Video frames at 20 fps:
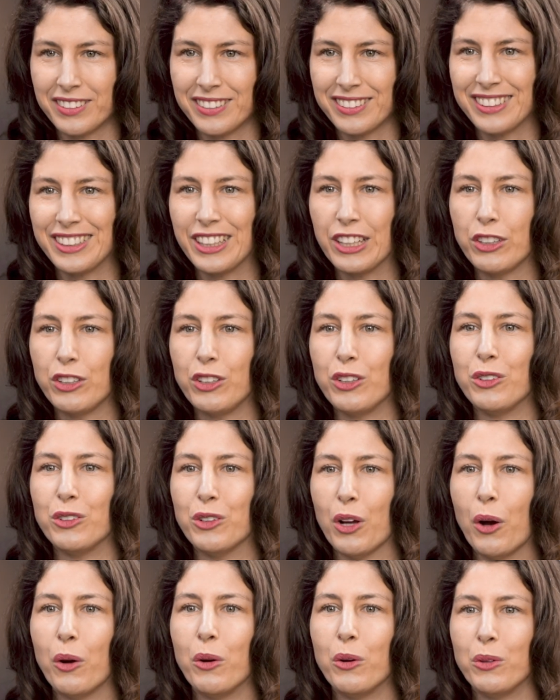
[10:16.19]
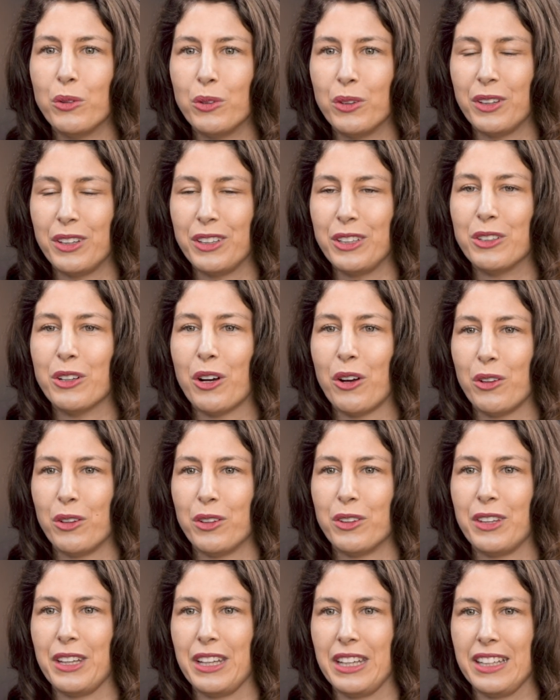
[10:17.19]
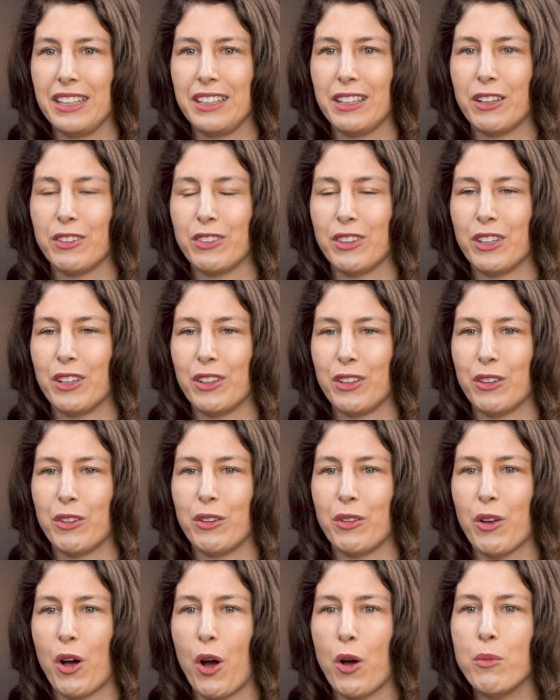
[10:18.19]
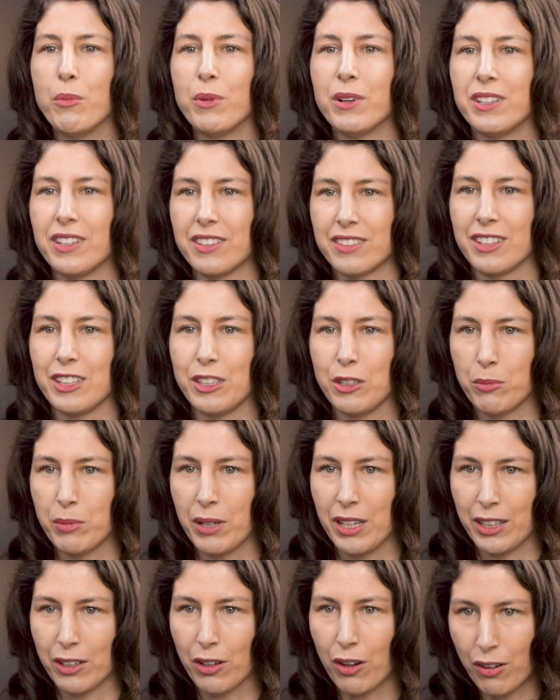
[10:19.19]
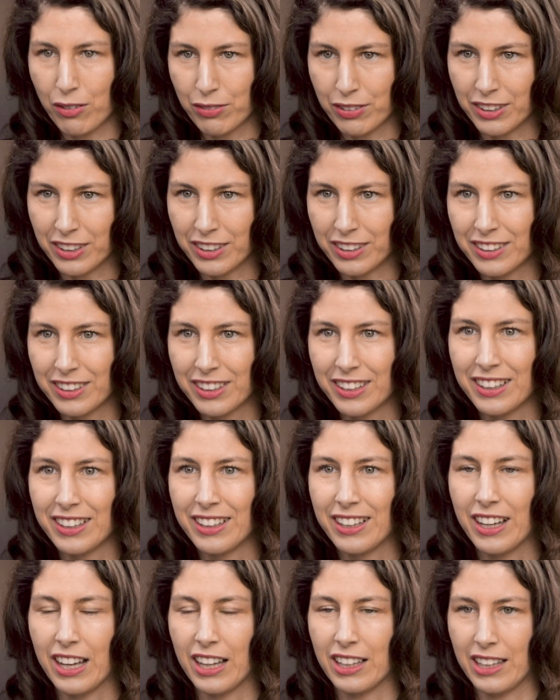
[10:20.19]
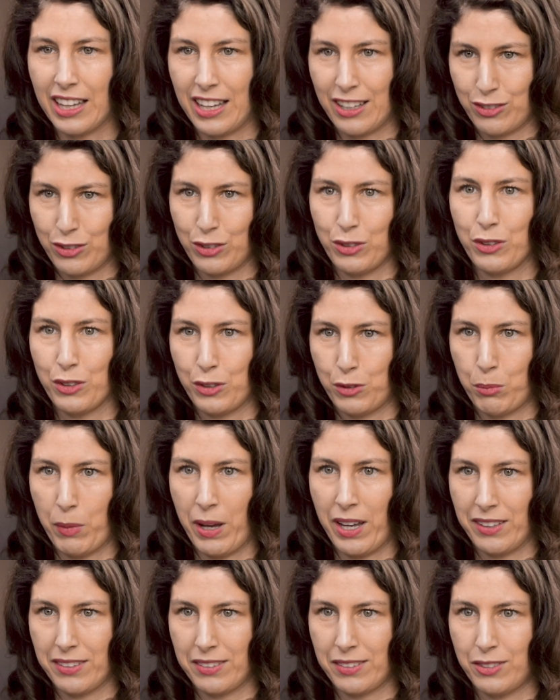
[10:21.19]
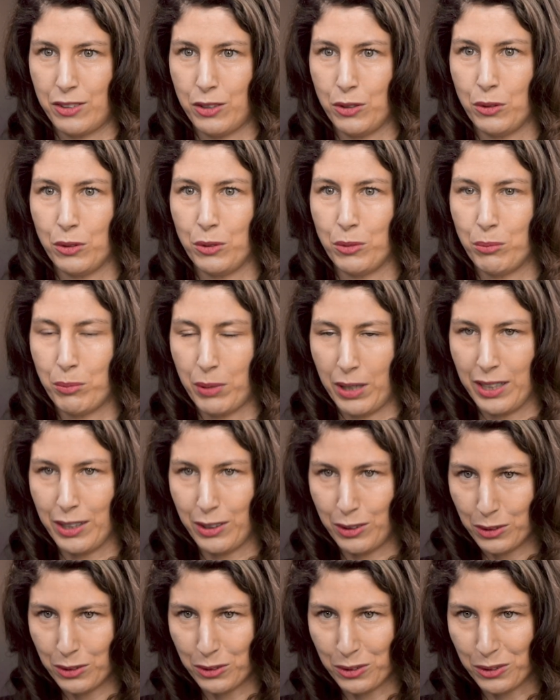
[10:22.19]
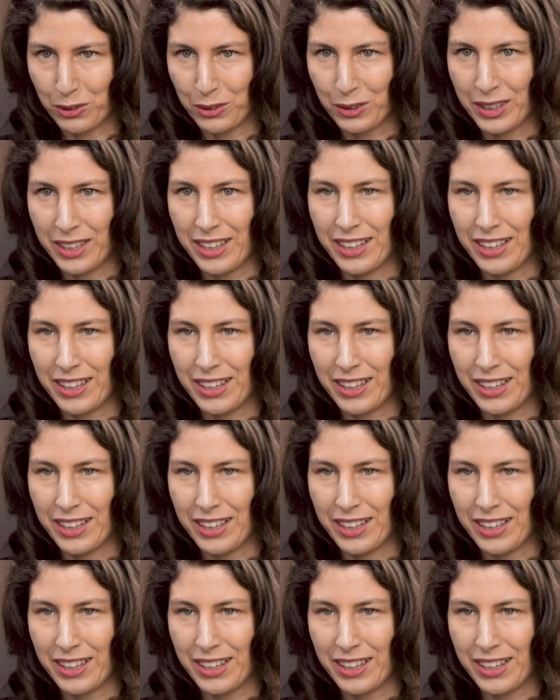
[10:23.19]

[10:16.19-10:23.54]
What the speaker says: You know the openness that you're being offered allows you the space to be you.